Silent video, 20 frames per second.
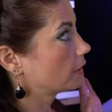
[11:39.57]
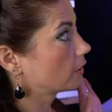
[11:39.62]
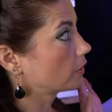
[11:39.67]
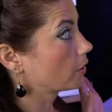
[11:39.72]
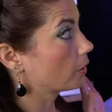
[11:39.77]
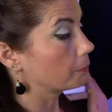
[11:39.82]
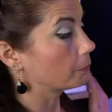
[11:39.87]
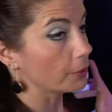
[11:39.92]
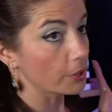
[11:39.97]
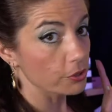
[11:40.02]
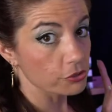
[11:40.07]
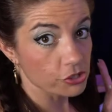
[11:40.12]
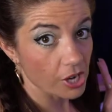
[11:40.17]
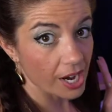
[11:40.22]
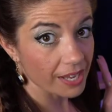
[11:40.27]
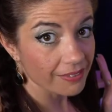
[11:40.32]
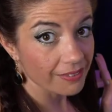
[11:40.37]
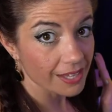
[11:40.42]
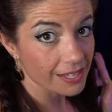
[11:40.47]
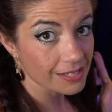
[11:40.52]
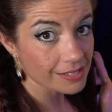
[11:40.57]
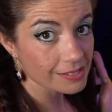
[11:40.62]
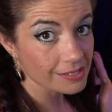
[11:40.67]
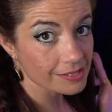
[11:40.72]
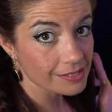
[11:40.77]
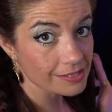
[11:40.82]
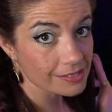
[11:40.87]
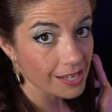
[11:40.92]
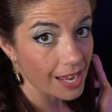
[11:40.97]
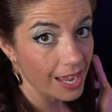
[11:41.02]
go blow dry
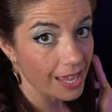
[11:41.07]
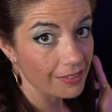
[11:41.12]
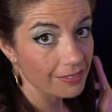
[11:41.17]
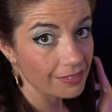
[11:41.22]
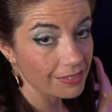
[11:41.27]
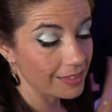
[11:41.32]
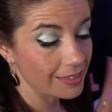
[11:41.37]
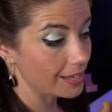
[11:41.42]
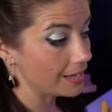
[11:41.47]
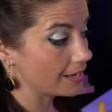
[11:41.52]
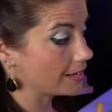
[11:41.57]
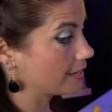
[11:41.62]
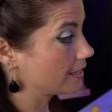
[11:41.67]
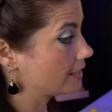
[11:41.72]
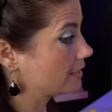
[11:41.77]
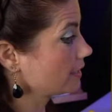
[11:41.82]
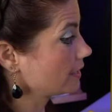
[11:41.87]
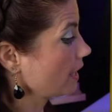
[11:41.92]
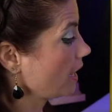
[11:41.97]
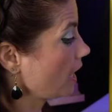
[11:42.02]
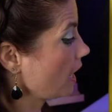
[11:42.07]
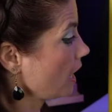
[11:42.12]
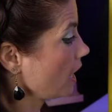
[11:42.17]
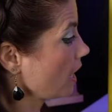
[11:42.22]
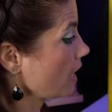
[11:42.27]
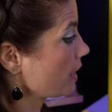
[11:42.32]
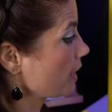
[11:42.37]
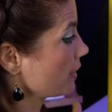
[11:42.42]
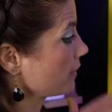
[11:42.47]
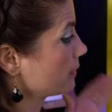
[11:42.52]
this and then
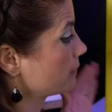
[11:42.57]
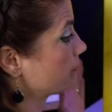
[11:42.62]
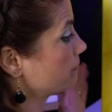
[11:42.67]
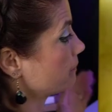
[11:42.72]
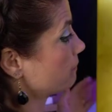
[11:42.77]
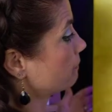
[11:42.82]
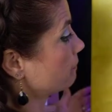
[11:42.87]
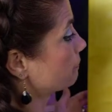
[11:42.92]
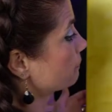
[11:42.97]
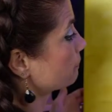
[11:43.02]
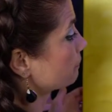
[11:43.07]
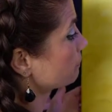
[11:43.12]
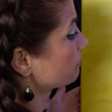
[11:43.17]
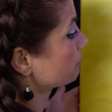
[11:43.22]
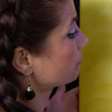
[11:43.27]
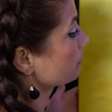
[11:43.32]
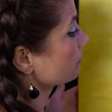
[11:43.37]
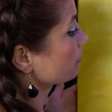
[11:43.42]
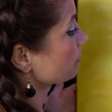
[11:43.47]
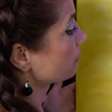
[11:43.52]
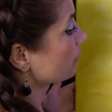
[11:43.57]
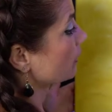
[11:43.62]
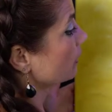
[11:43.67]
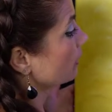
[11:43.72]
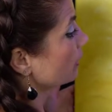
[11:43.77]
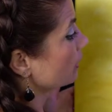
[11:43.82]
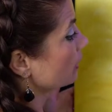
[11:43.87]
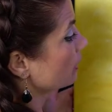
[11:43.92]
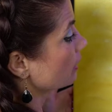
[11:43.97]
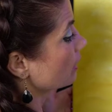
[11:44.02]
um,
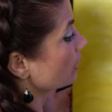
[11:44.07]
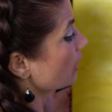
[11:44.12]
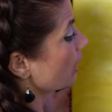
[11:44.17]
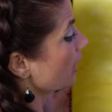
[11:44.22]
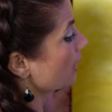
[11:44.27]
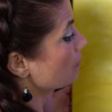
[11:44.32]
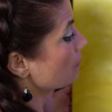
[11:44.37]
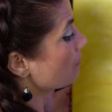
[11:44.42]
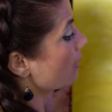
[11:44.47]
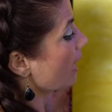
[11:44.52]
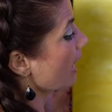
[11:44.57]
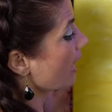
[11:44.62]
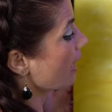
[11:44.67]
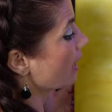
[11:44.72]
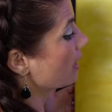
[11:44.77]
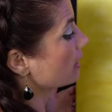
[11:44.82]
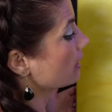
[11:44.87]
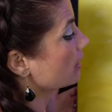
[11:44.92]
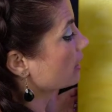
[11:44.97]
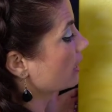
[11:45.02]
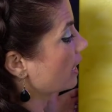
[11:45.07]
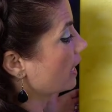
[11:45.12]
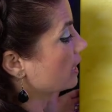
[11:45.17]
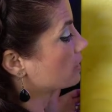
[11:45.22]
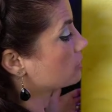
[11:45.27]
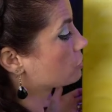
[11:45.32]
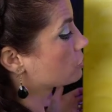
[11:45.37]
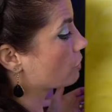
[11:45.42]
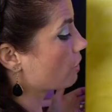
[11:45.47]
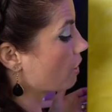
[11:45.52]
come back
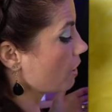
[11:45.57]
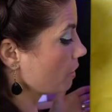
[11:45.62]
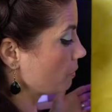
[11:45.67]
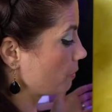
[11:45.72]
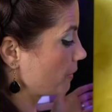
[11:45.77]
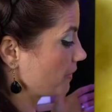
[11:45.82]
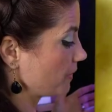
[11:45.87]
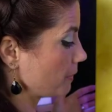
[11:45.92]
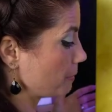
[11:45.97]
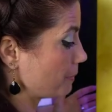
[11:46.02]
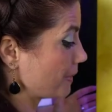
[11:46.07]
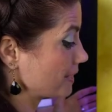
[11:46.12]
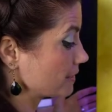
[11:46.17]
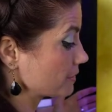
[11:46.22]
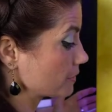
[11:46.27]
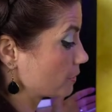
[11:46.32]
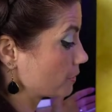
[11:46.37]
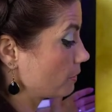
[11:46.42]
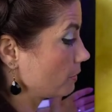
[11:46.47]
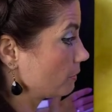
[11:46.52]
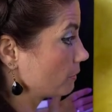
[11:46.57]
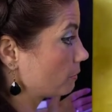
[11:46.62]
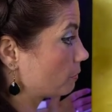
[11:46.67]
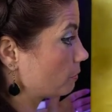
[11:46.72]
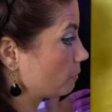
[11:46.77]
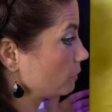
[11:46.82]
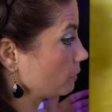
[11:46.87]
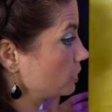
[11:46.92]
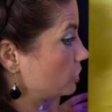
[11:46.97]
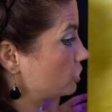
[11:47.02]
and draw with a pencil,
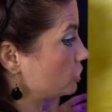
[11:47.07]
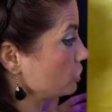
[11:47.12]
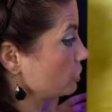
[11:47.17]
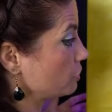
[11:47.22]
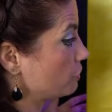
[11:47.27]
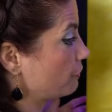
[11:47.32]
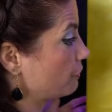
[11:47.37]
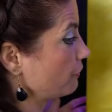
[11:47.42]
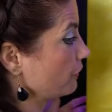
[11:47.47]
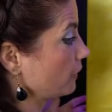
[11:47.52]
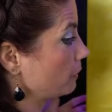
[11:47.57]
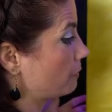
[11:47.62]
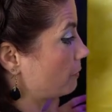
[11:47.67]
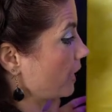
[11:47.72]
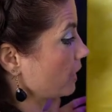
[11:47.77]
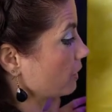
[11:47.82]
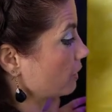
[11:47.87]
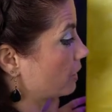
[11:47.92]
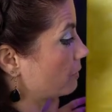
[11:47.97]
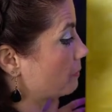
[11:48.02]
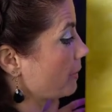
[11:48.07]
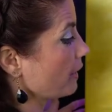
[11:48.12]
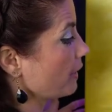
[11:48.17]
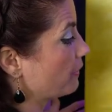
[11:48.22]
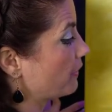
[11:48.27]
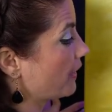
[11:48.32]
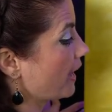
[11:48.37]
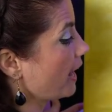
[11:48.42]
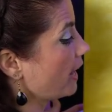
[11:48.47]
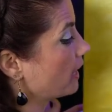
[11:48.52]
would you feel better
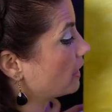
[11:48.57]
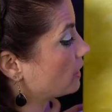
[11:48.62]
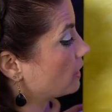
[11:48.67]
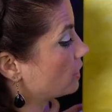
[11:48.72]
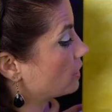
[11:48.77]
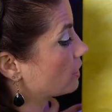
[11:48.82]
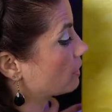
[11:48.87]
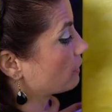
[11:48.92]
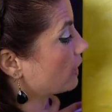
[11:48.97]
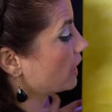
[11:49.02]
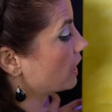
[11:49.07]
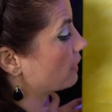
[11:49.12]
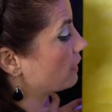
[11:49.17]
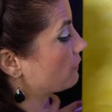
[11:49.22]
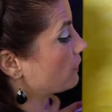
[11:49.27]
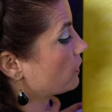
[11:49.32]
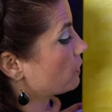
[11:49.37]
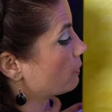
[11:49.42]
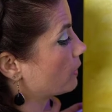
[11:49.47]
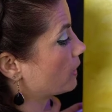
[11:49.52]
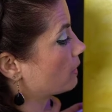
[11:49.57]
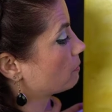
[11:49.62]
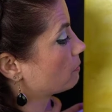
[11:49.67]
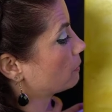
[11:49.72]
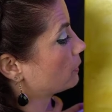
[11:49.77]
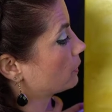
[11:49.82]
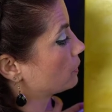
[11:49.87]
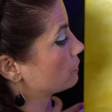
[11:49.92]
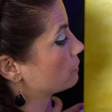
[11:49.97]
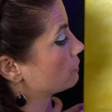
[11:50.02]
about that? You know, like if you went and
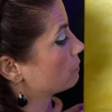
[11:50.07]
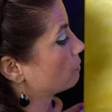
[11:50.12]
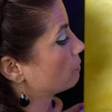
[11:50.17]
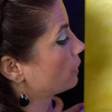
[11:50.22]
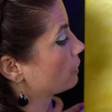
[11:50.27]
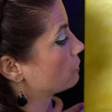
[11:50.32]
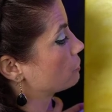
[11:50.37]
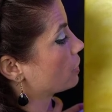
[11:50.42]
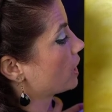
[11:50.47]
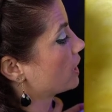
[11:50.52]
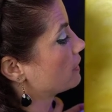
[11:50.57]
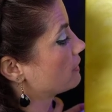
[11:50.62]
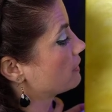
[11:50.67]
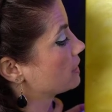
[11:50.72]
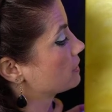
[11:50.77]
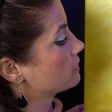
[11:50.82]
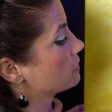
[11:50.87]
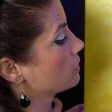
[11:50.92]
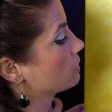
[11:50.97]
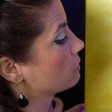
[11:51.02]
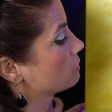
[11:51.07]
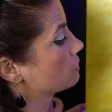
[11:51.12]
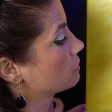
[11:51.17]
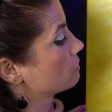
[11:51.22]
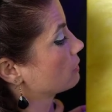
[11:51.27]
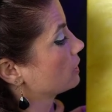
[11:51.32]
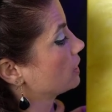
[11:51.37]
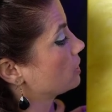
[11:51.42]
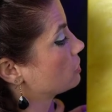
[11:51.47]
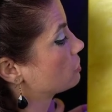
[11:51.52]
blew, blow dried this so it was
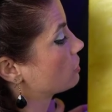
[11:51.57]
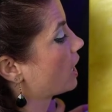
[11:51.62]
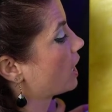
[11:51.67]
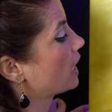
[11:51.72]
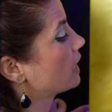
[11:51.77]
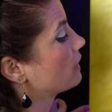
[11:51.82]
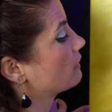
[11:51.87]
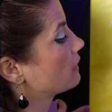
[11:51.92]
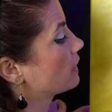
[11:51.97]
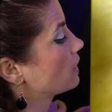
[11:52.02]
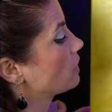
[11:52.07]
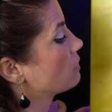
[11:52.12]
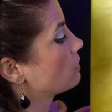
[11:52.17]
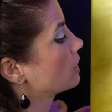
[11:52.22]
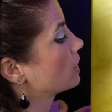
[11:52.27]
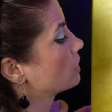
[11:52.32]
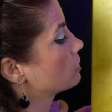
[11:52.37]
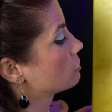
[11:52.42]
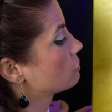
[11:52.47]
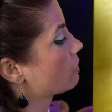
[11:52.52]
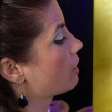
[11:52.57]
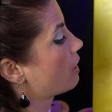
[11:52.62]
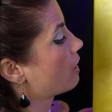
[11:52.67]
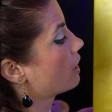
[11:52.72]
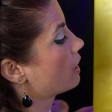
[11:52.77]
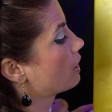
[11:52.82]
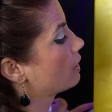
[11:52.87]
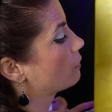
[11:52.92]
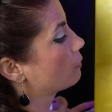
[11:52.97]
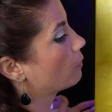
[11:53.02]
really dry, and then you can
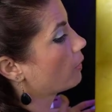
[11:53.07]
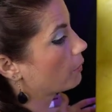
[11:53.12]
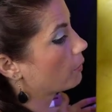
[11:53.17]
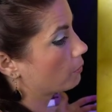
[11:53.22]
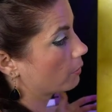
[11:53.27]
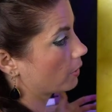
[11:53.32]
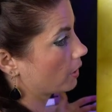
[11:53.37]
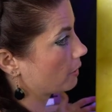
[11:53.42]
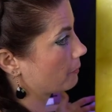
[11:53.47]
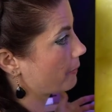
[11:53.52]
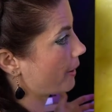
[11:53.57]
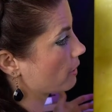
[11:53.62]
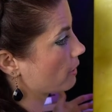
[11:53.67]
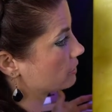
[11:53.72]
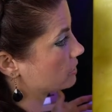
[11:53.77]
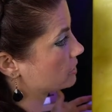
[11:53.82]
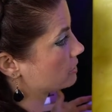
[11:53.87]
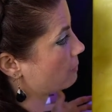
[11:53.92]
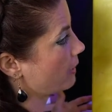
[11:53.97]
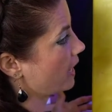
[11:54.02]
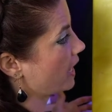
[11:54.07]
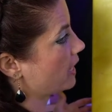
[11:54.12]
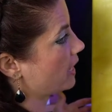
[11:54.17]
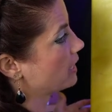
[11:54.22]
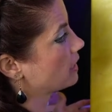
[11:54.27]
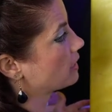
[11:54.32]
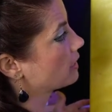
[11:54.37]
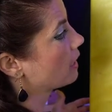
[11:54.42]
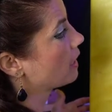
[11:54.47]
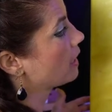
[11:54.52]
draw what we're about to
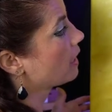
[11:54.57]
paint